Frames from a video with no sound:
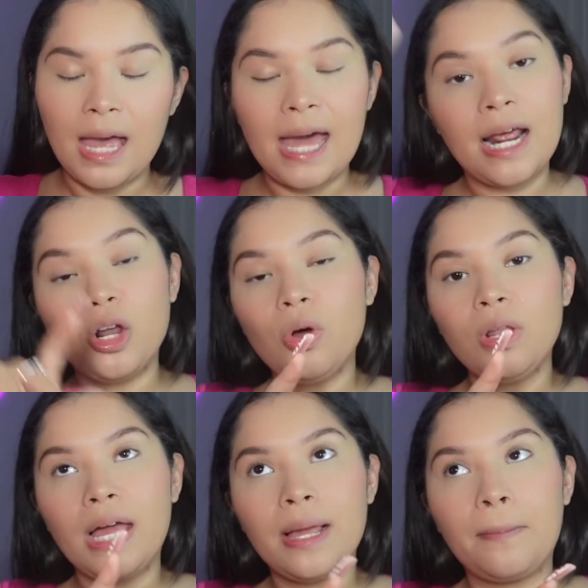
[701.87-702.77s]
And I know,
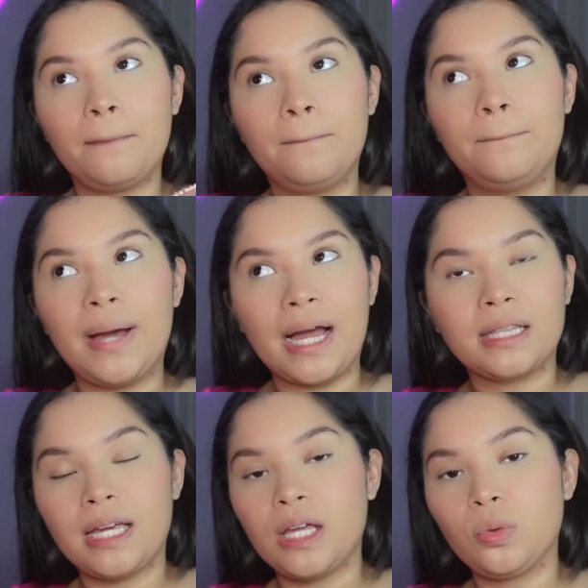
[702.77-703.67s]
like,
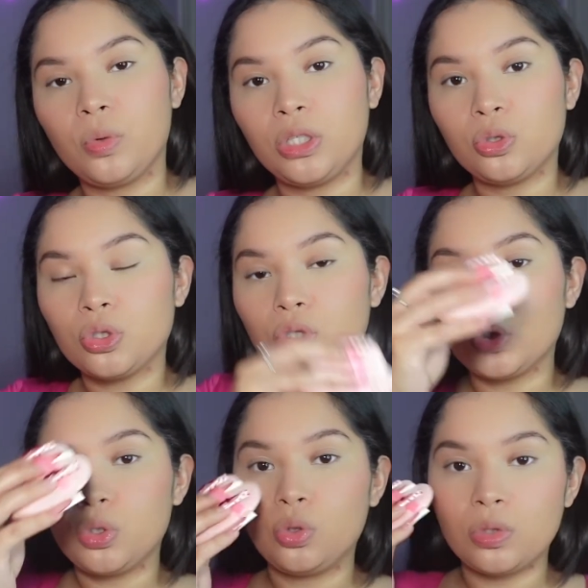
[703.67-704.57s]
back then we used
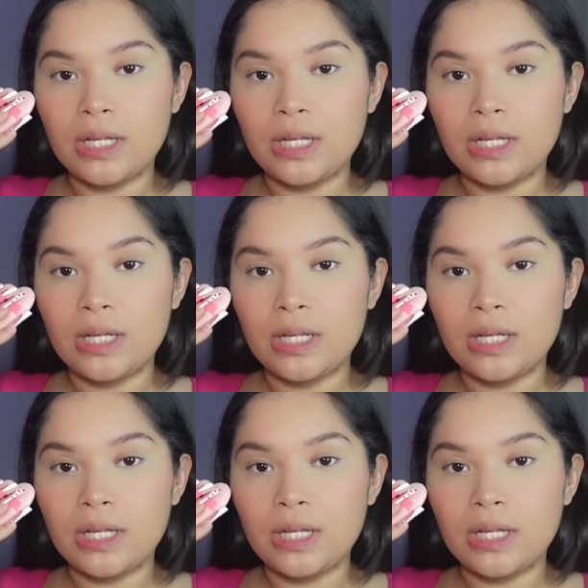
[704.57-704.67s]
to use